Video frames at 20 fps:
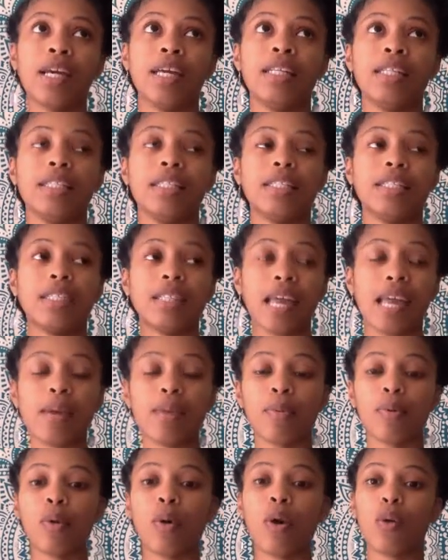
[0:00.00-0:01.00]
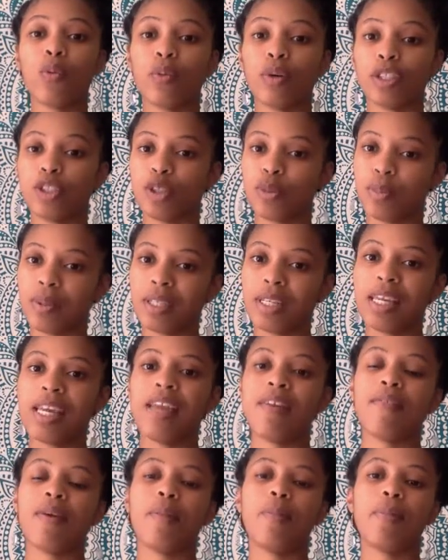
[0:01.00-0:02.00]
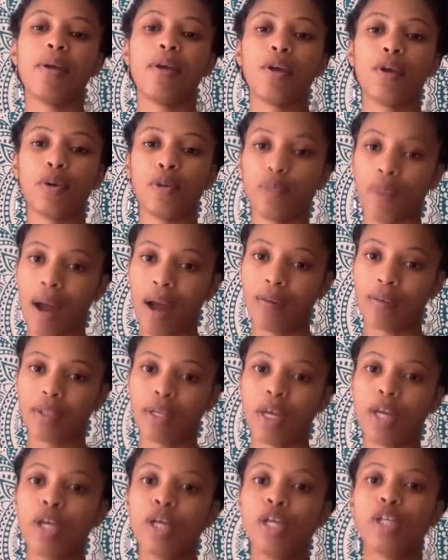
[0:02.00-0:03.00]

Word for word: and stable in what you believe and being grounded.